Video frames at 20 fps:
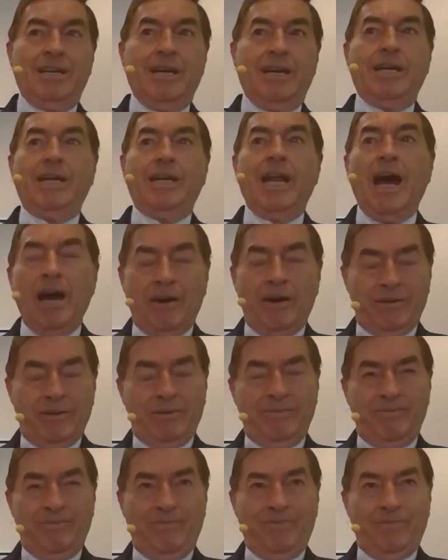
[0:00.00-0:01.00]
Now,
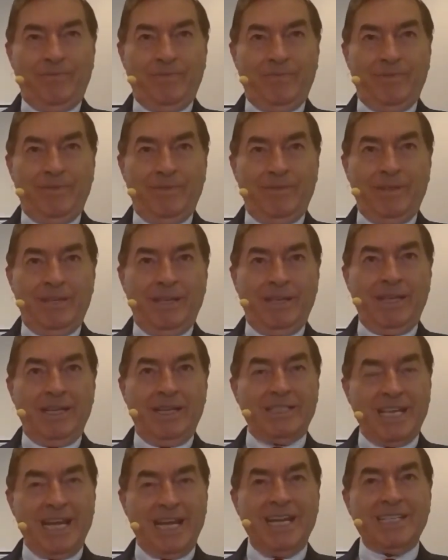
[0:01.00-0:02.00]
it
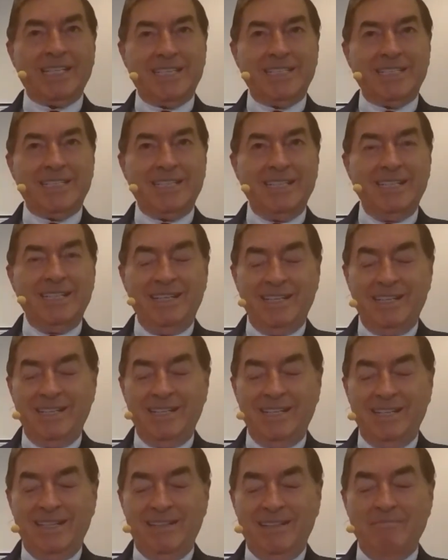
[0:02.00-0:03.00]
says
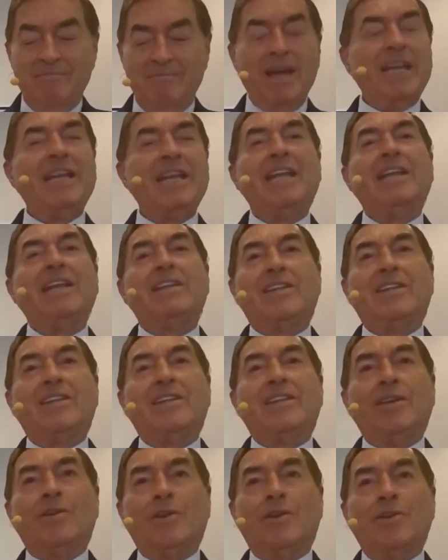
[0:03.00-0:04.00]
many
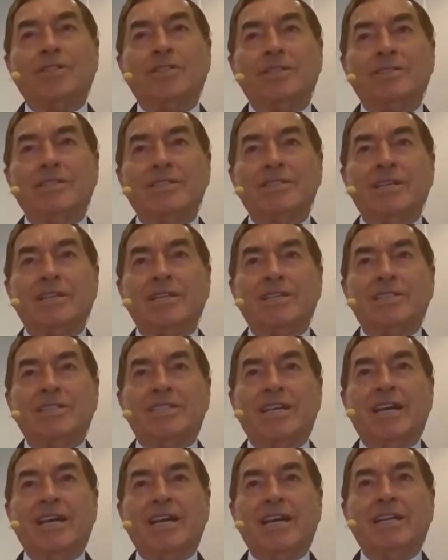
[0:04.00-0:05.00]
theologians
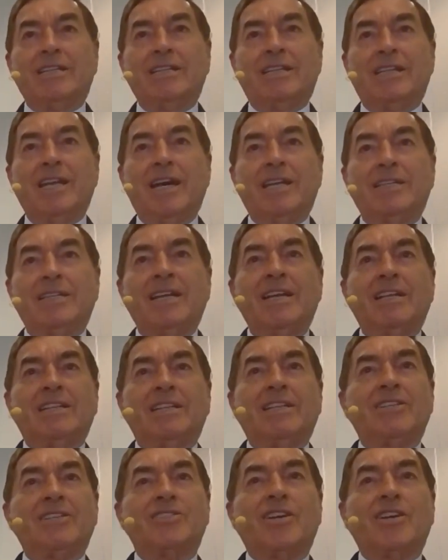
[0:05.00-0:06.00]
say that the
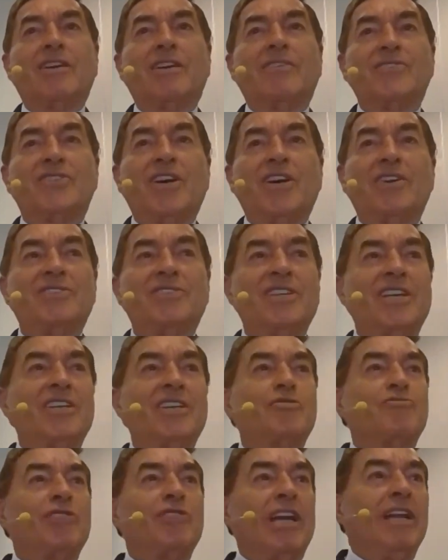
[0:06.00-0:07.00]
Song of Songs is
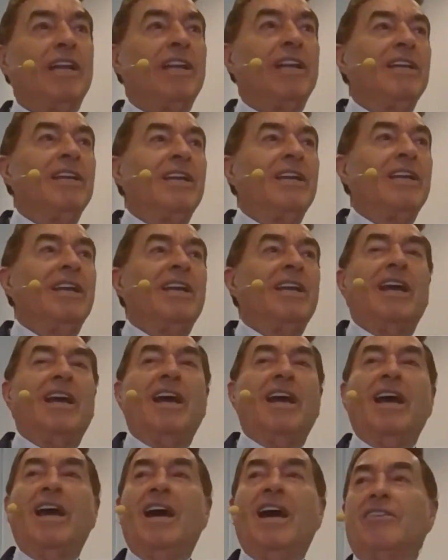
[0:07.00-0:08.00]
really
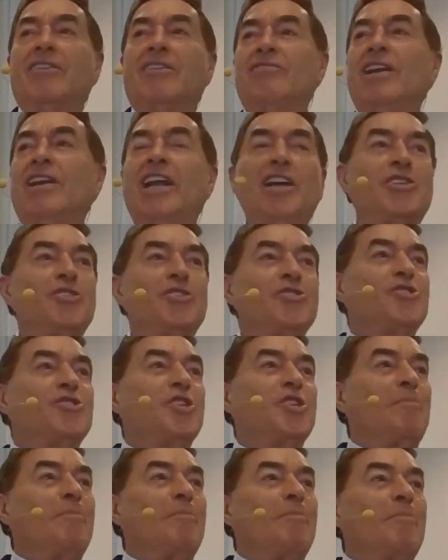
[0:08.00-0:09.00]
a
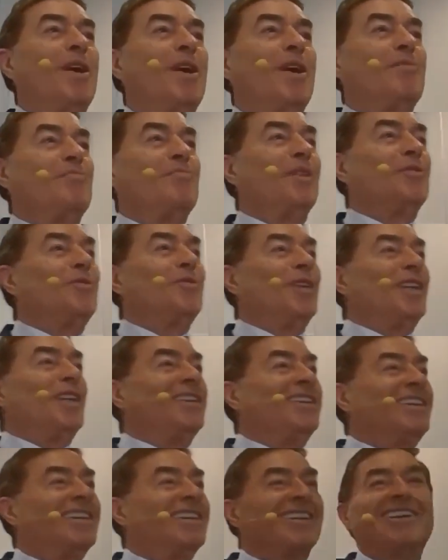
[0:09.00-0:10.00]
relationship between
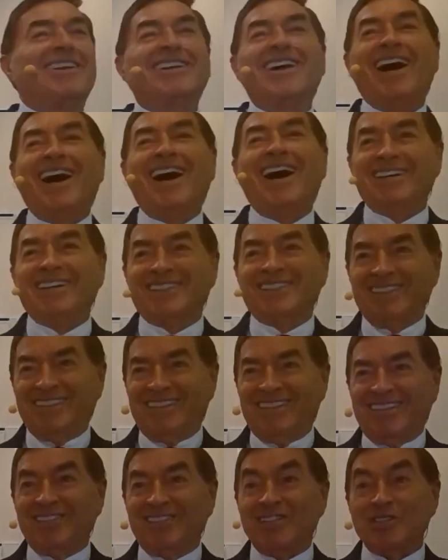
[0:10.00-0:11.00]
God
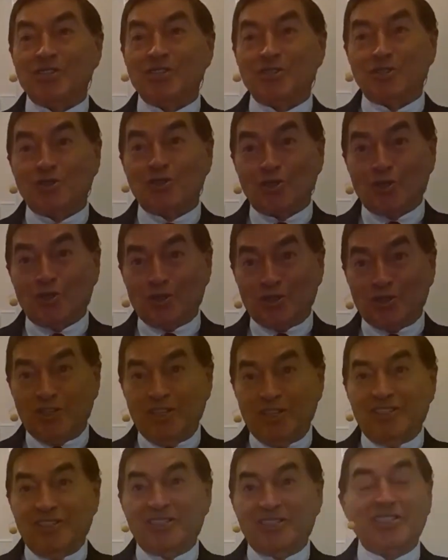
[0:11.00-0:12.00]
and His church.
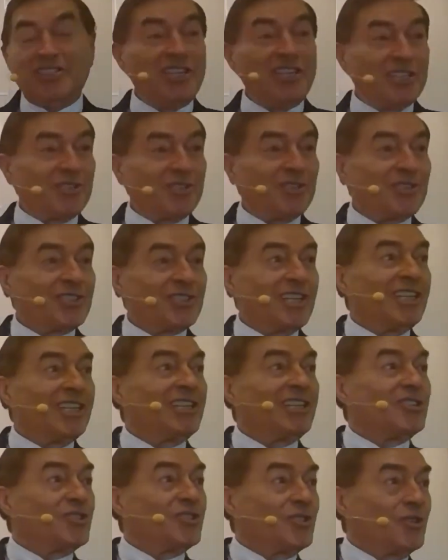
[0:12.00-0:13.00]
Jesus and
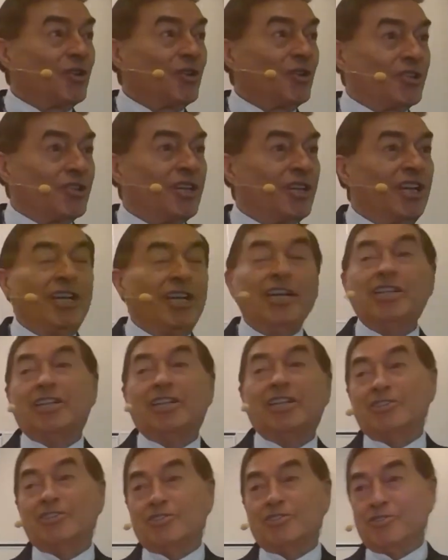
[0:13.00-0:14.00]
his church. It
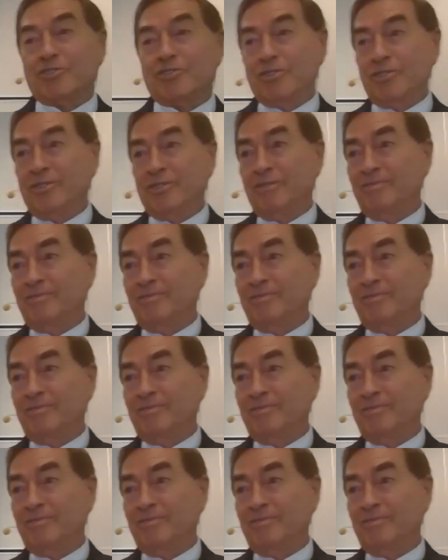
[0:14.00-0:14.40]
is true.